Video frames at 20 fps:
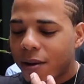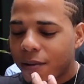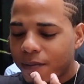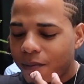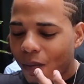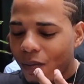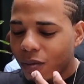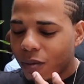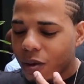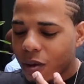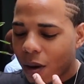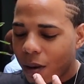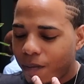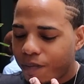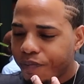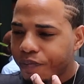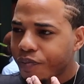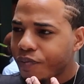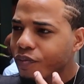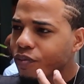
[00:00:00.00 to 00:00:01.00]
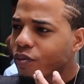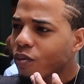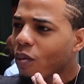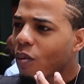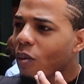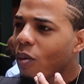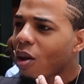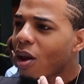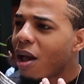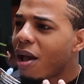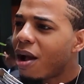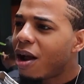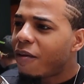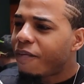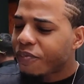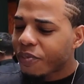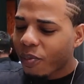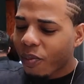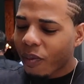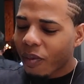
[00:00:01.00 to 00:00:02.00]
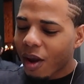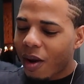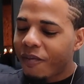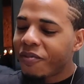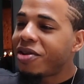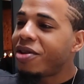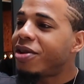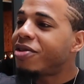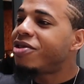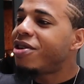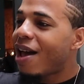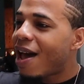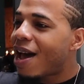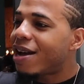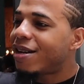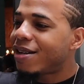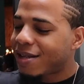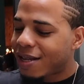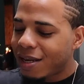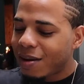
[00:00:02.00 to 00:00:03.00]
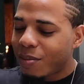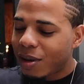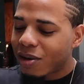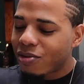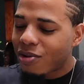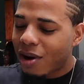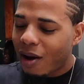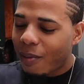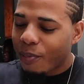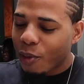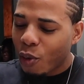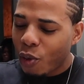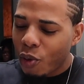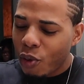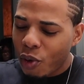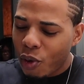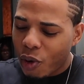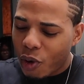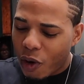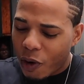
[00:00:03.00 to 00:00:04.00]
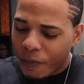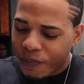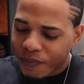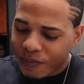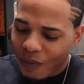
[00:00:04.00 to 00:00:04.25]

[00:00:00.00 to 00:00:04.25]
Like cinnamon rum? Yeah, the cinnamon rum. Ooh!